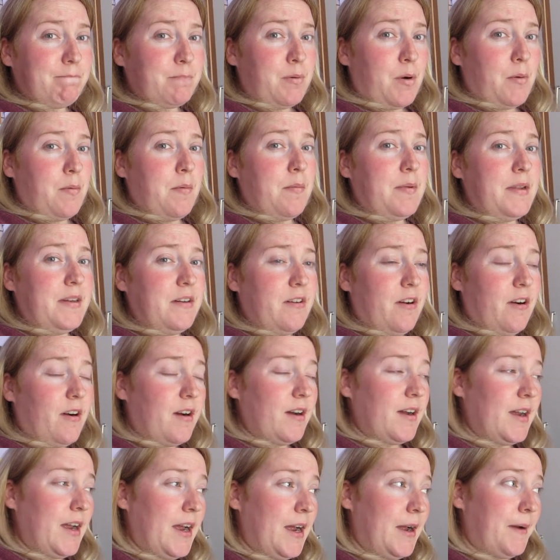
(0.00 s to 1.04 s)
Probably
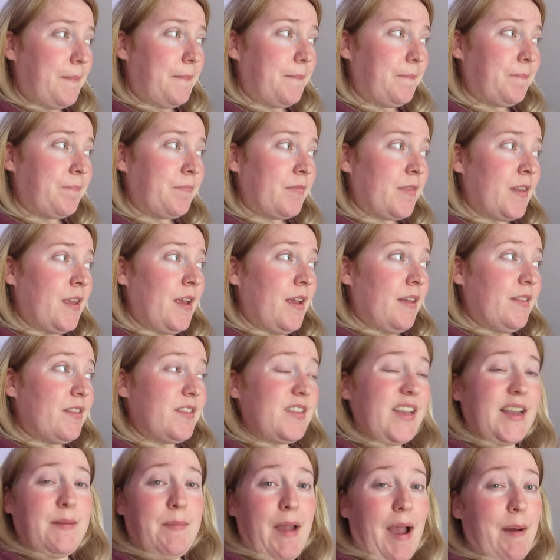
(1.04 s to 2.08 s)
not. Um, the
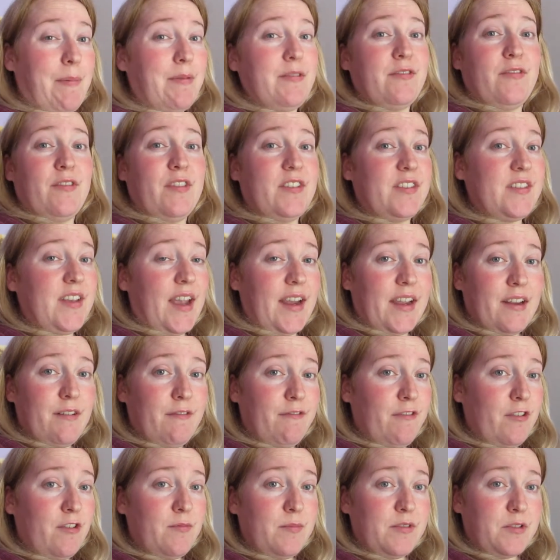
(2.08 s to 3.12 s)
same happened for the
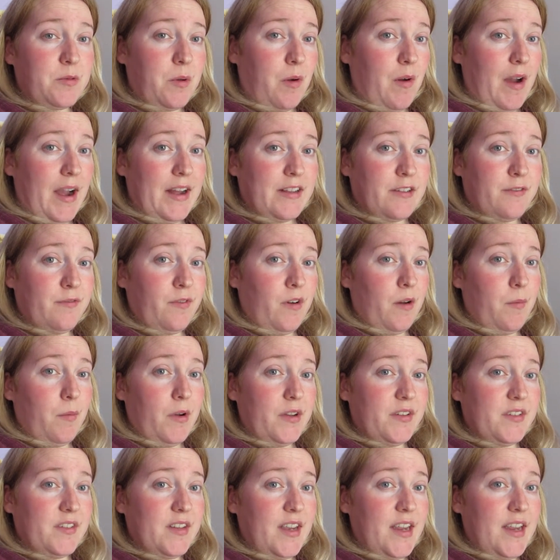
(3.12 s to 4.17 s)
second film as well, I had to find
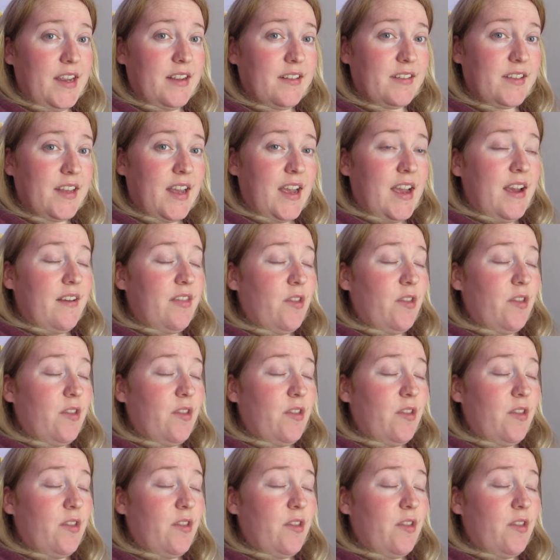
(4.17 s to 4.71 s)
my seats.